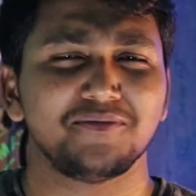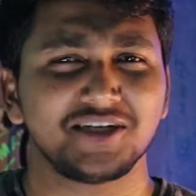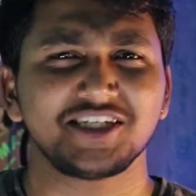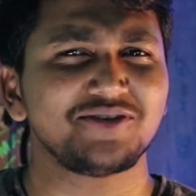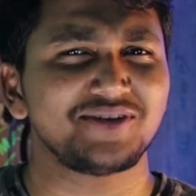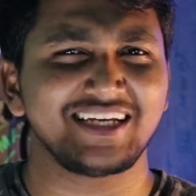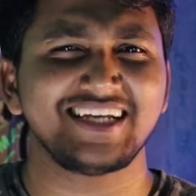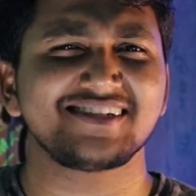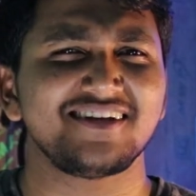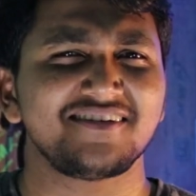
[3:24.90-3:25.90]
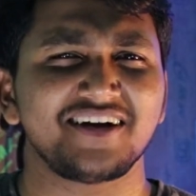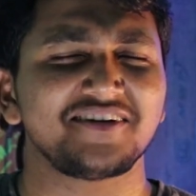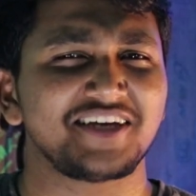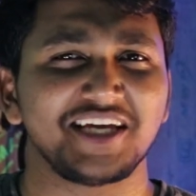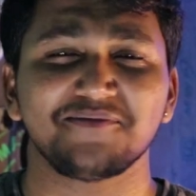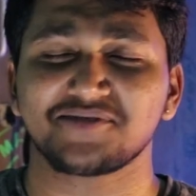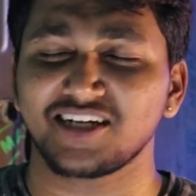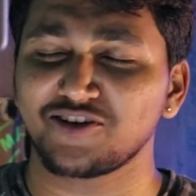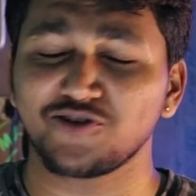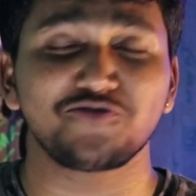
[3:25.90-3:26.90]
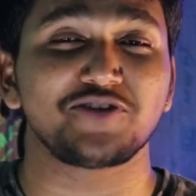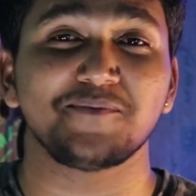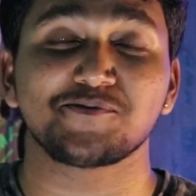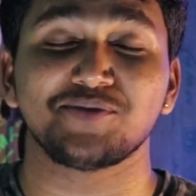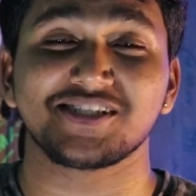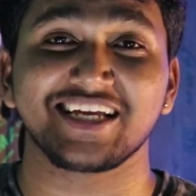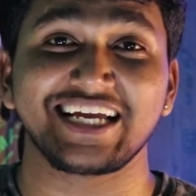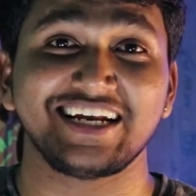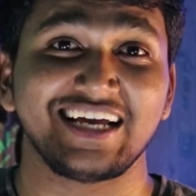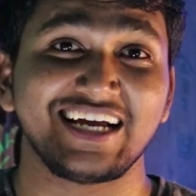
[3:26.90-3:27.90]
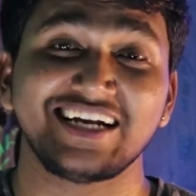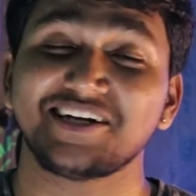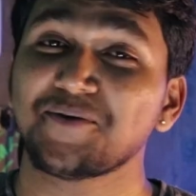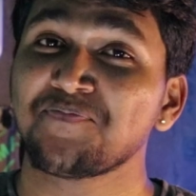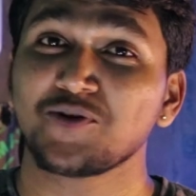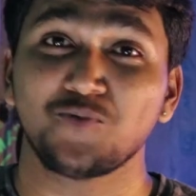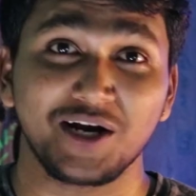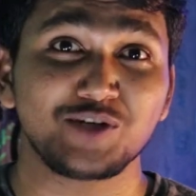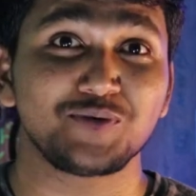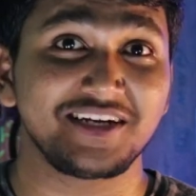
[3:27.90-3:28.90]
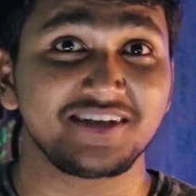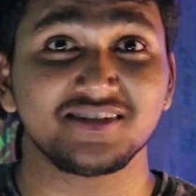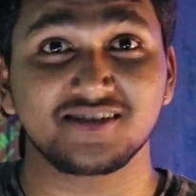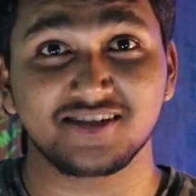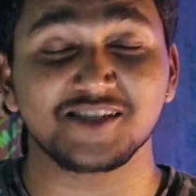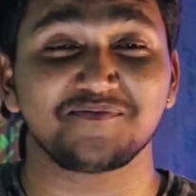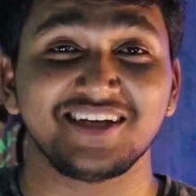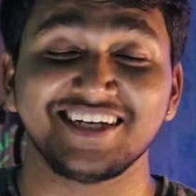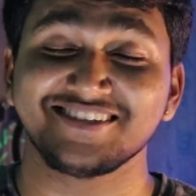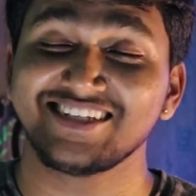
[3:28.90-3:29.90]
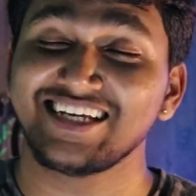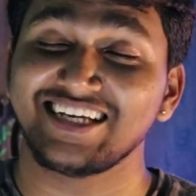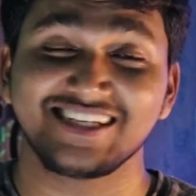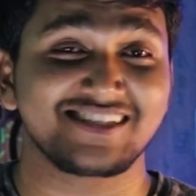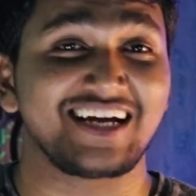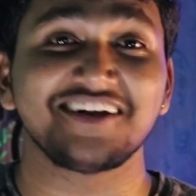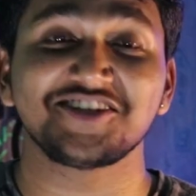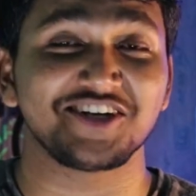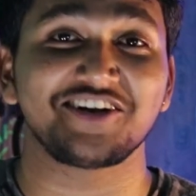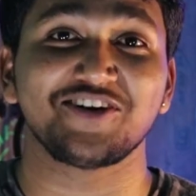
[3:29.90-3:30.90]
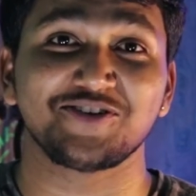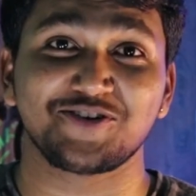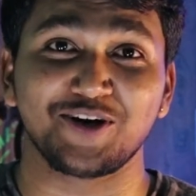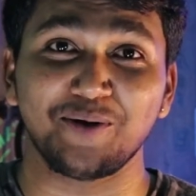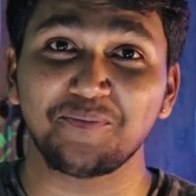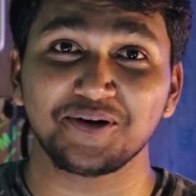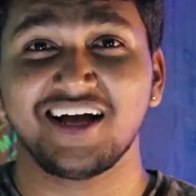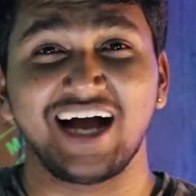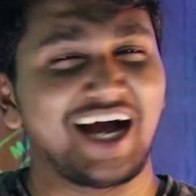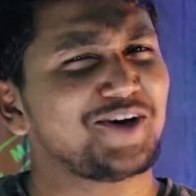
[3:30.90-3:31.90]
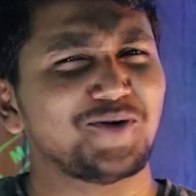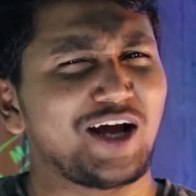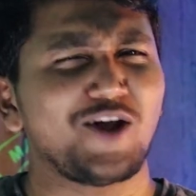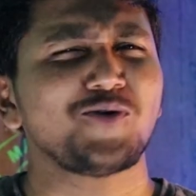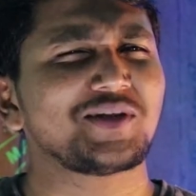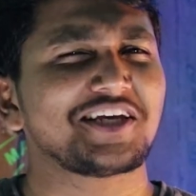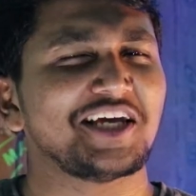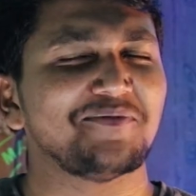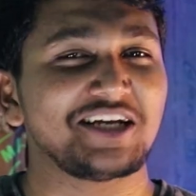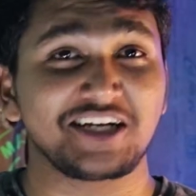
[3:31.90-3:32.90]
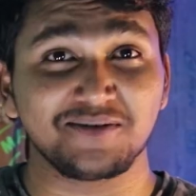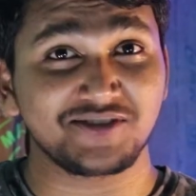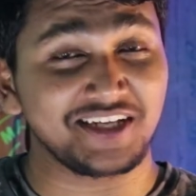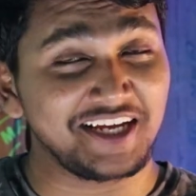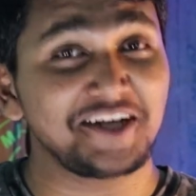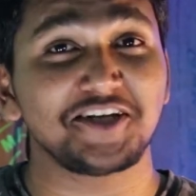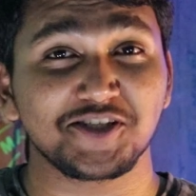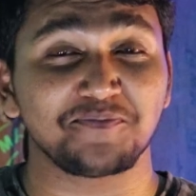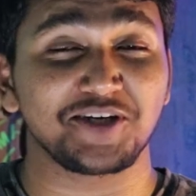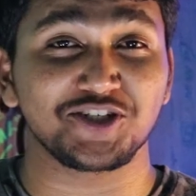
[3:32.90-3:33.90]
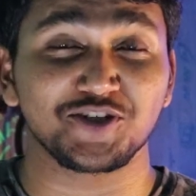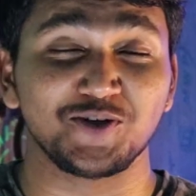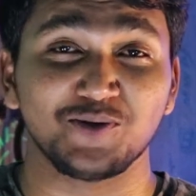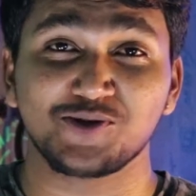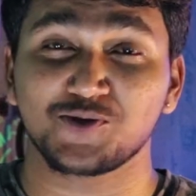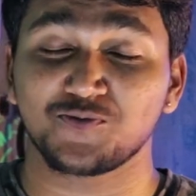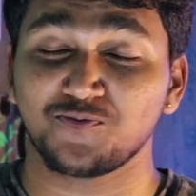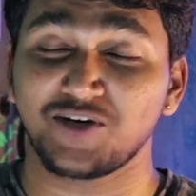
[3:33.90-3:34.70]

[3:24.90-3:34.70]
The machine could easily render games at good frames per second and 120Hz display is kinda cherry on the top. I know, along with the gaming comes the heat dissipation goals.